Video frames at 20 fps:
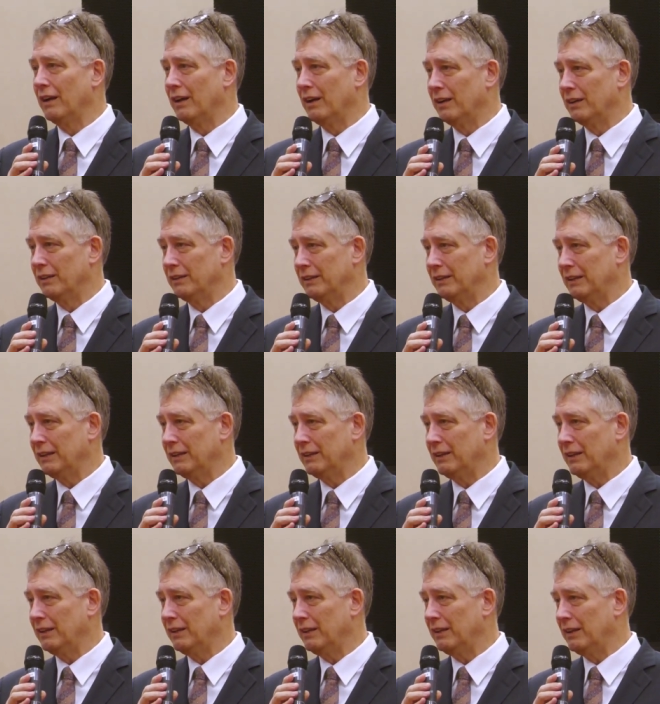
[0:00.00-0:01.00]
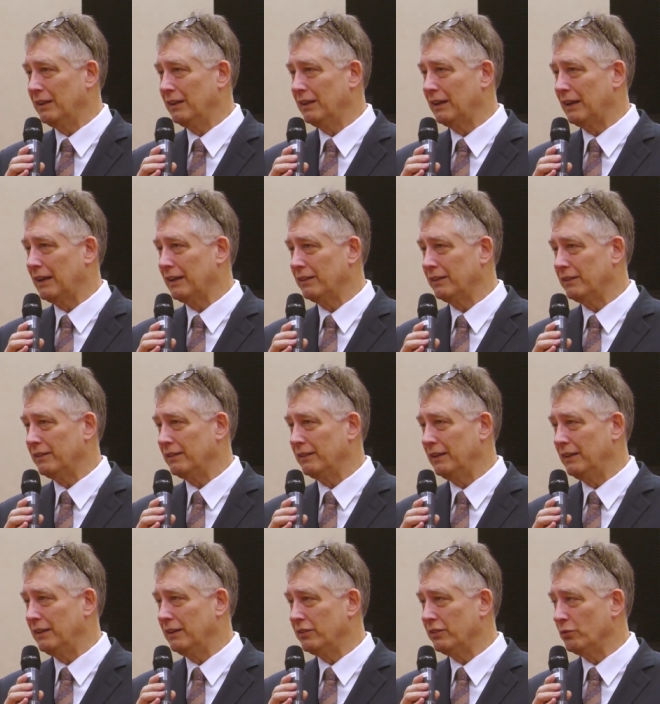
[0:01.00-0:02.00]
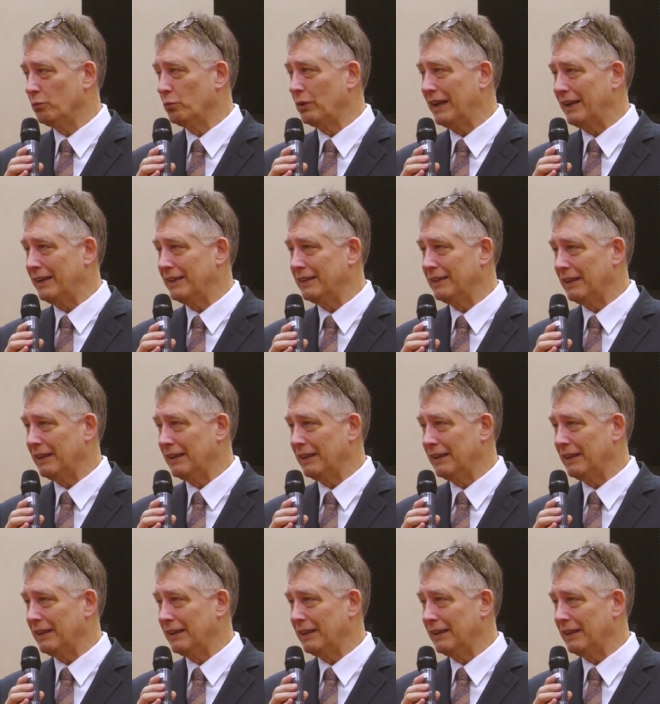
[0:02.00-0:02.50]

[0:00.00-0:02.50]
Uh, it, it, it, has, it is a way